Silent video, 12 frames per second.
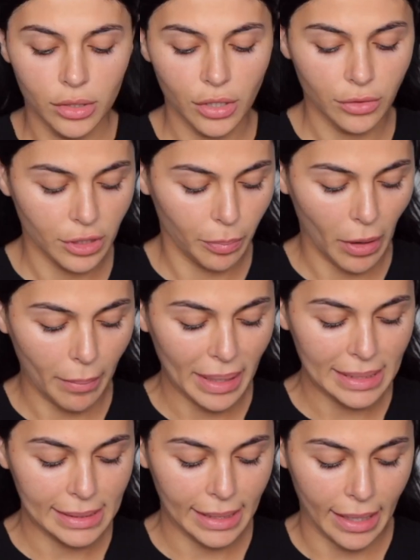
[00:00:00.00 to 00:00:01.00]
So to prep
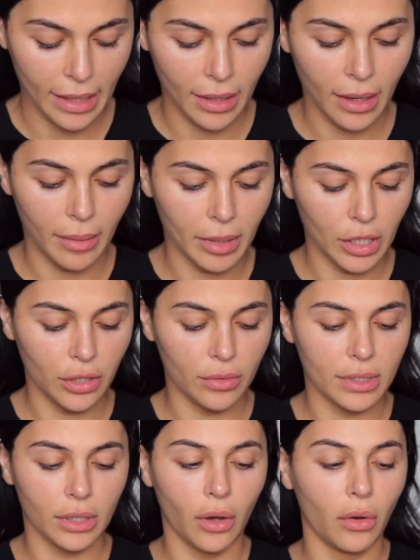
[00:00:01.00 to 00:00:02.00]
my skin, I'm gonna
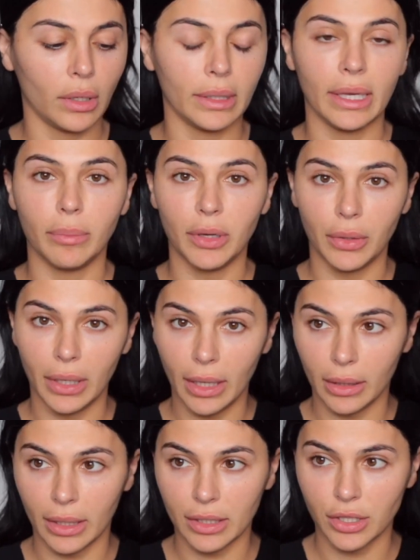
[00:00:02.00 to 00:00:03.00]
use the Caudalie Beauty
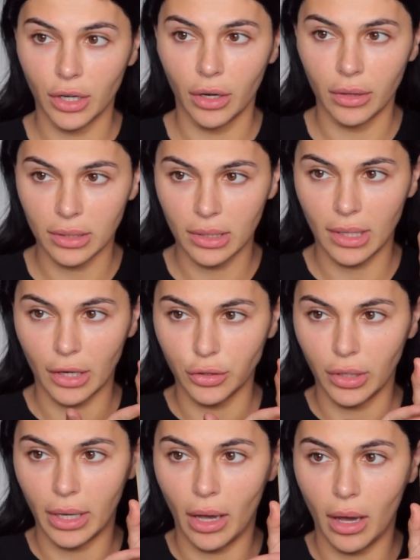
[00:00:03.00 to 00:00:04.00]
Elixir. This is
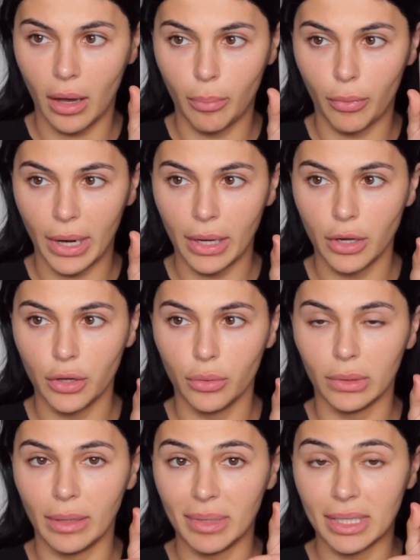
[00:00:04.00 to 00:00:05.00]
actually a brand new
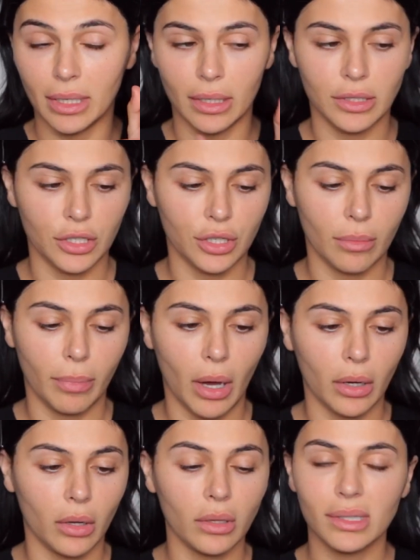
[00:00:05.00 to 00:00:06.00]
limited edition
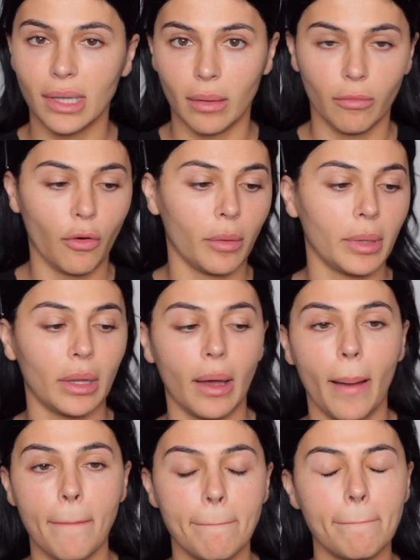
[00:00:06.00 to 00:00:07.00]
bottle, same
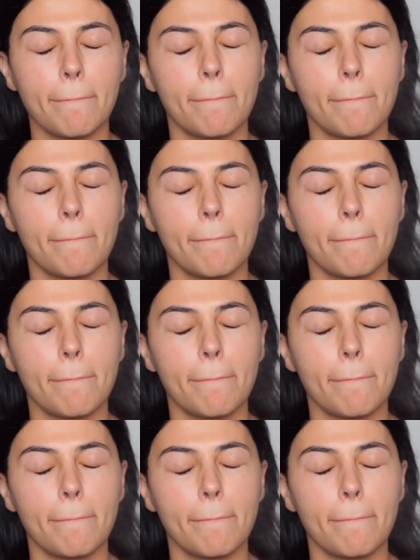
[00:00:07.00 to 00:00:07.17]
formula.